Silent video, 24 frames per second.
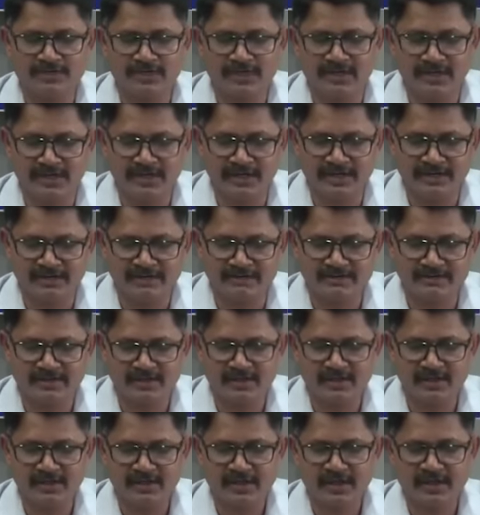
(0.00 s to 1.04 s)
grenades
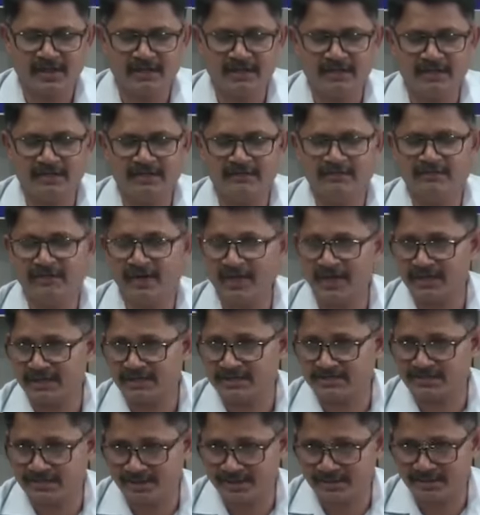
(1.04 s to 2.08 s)
and uh,
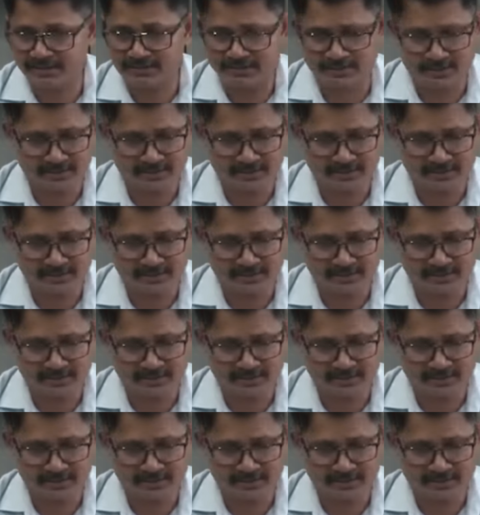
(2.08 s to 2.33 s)
wireless set